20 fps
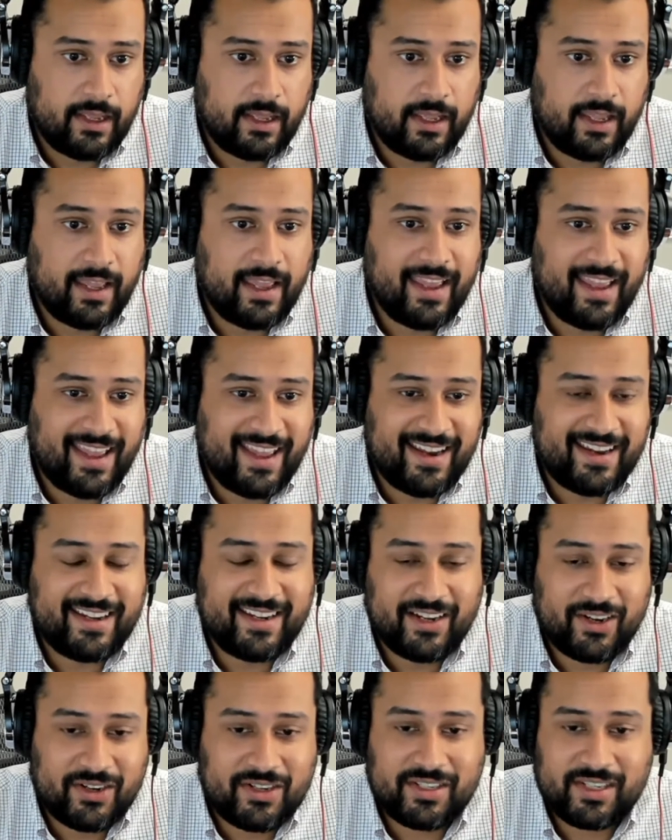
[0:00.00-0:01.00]
And
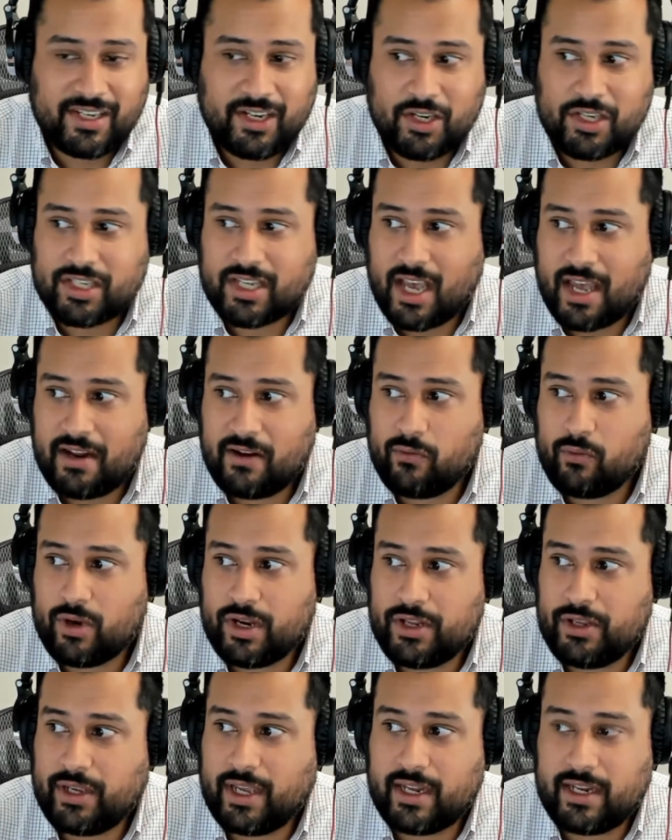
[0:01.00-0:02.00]
here's kind of where
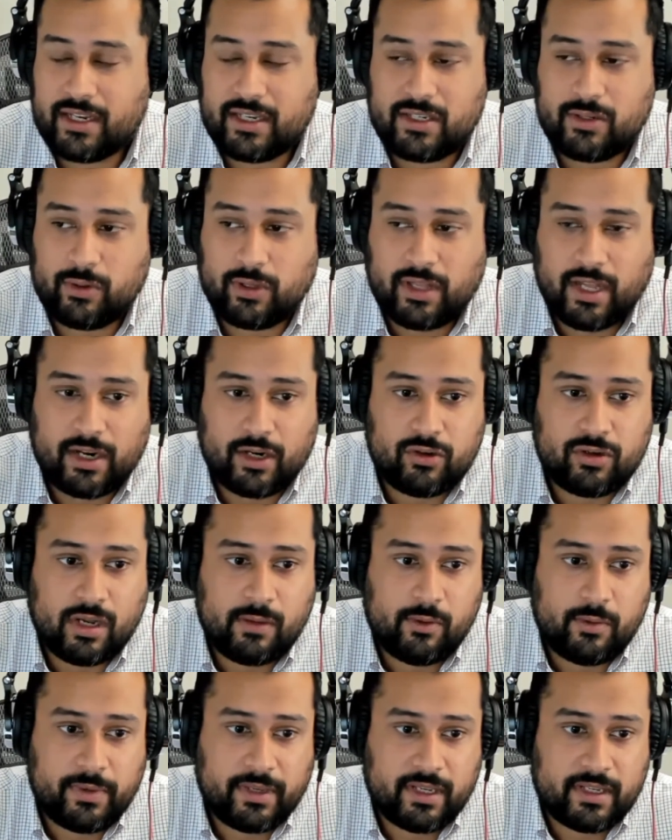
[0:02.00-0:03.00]
you get into a lot of
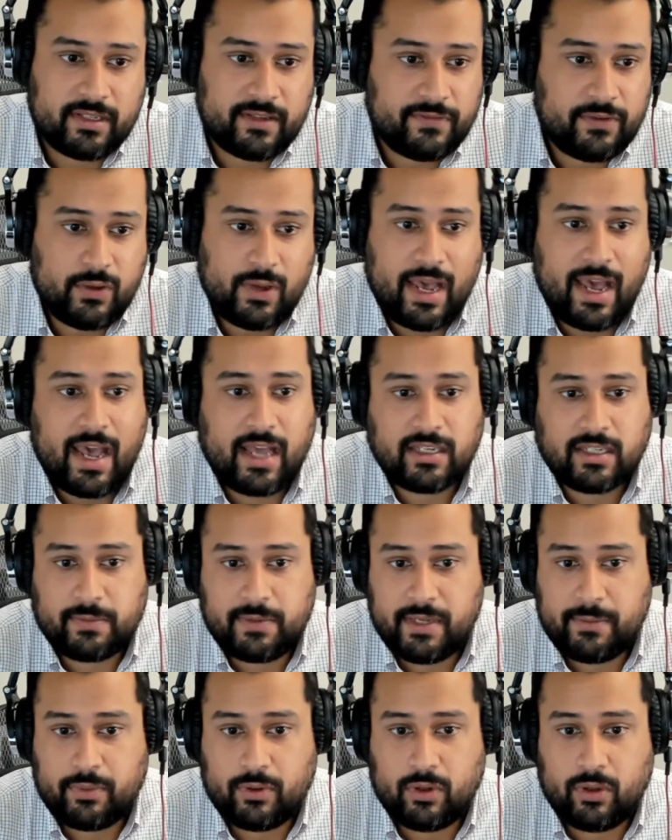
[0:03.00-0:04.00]
trouble, because if you ask
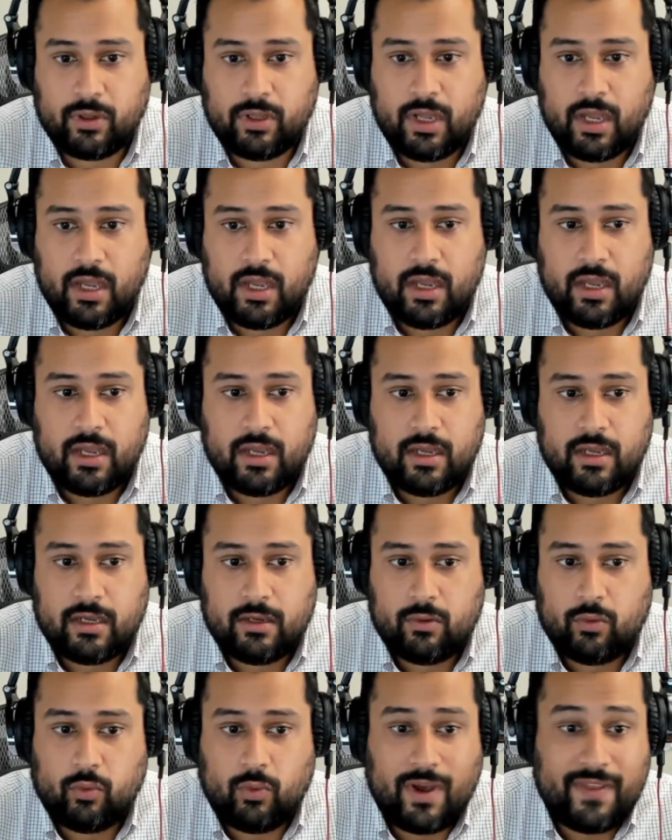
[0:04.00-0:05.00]
people
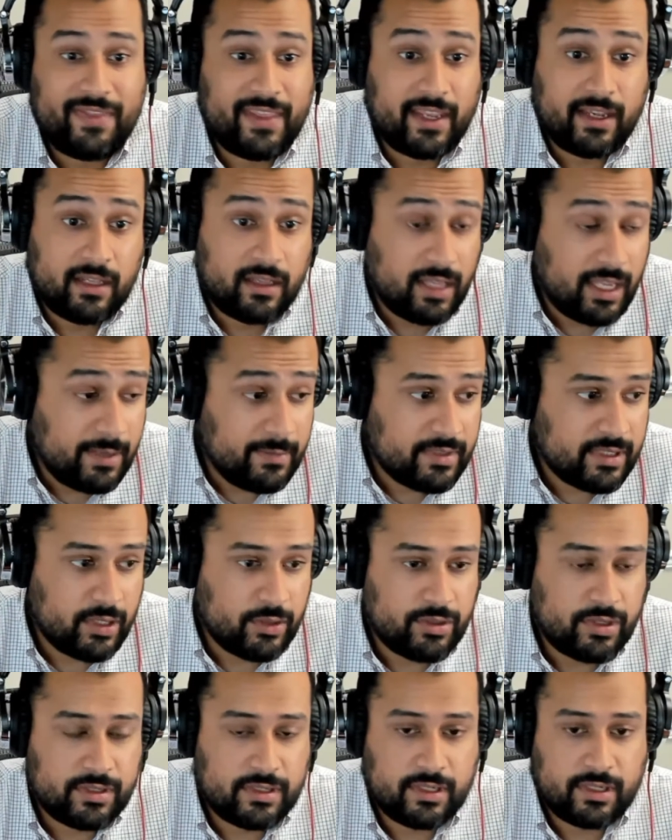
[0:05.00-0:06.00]
when they claim
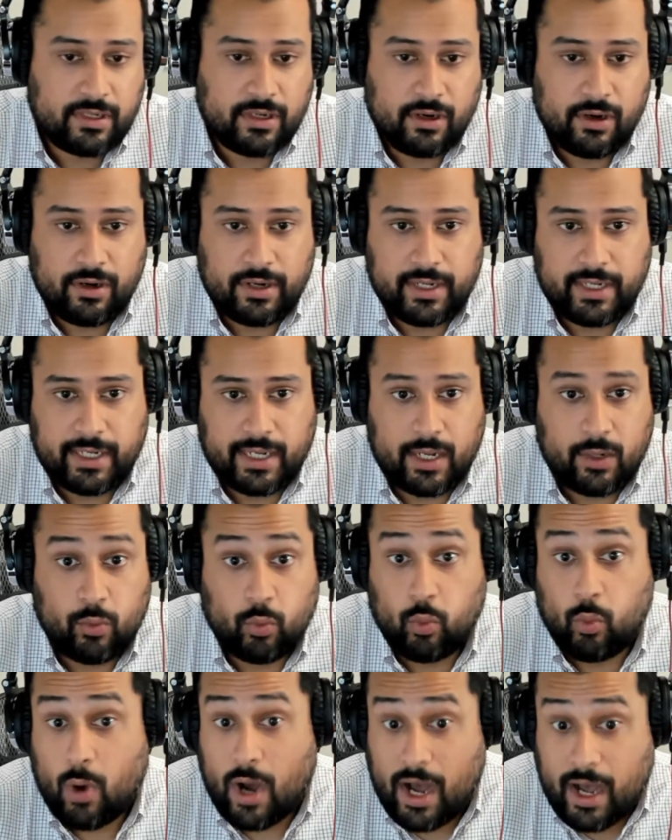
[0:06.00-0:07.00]
Social Security
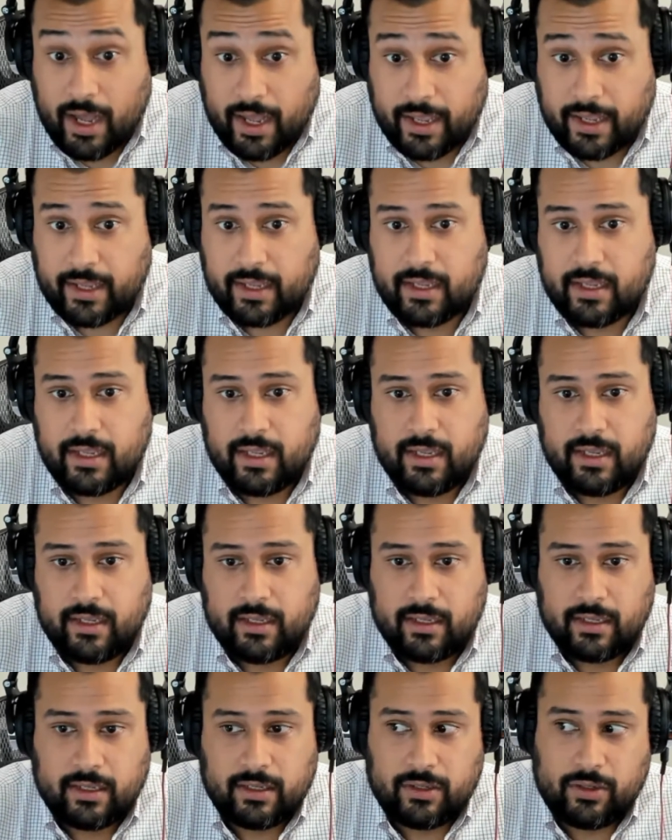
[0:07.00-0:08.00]
and why,
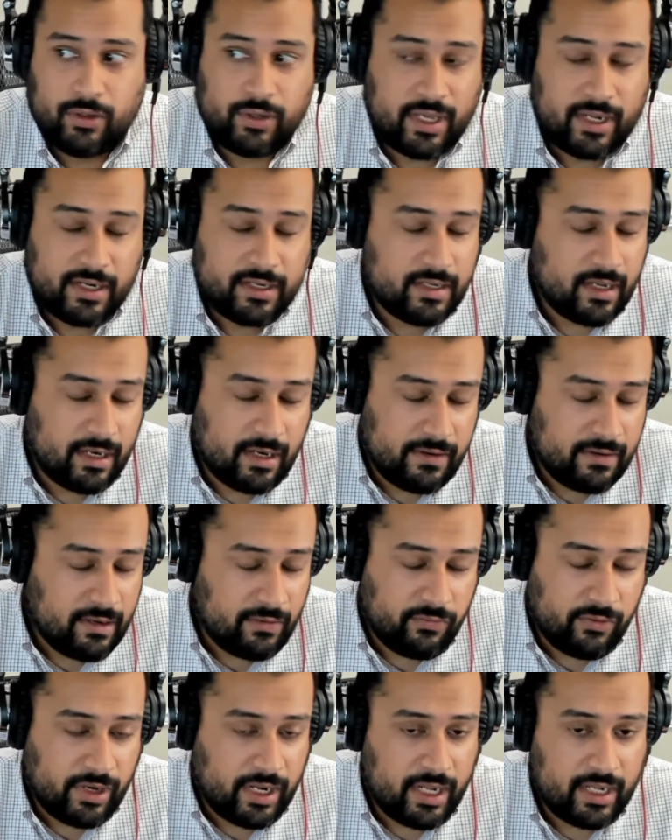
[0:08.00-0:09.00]
you'll get a ton of
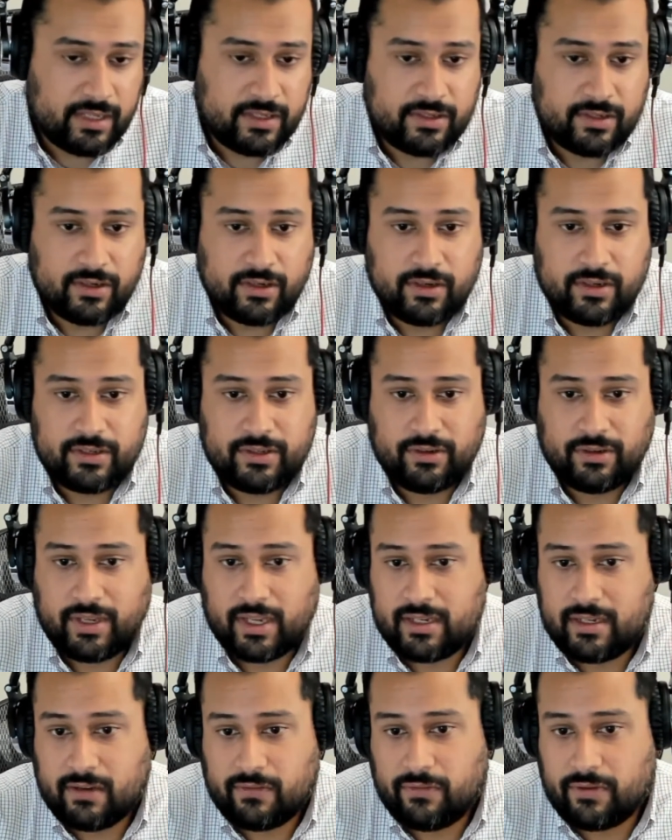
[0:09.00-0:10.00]
different answers. You'll
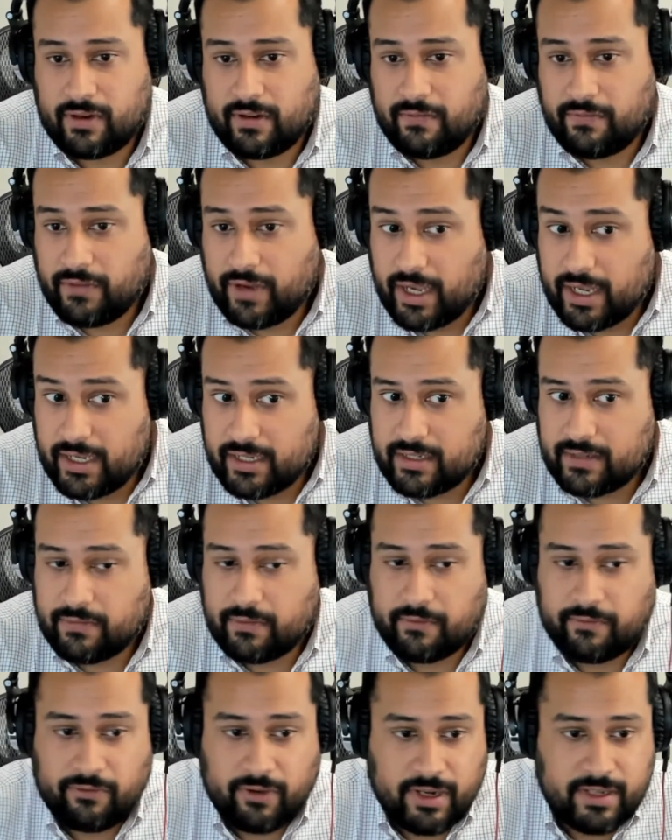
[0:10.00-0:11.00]
get different advice
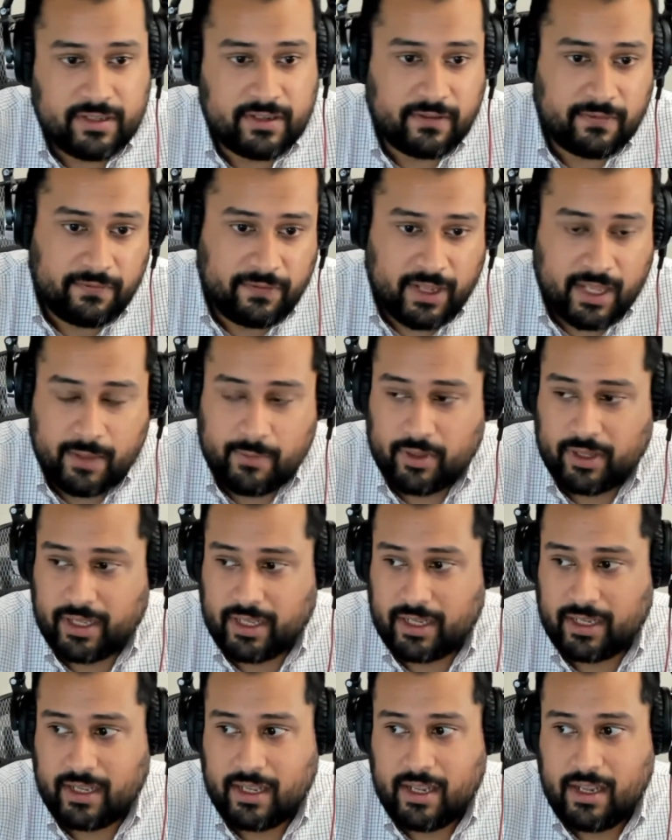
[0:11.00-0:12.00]
from friends and
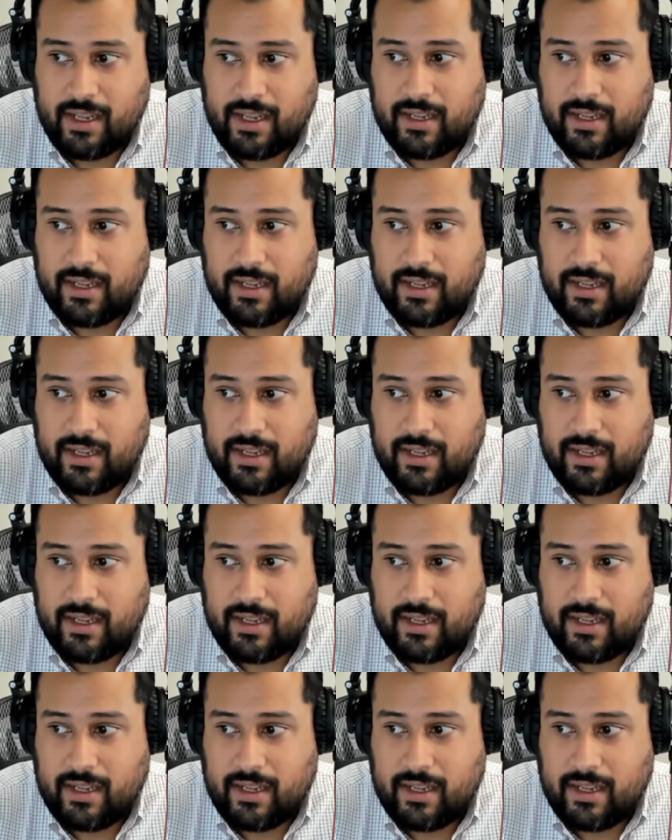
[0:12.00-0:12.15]
family.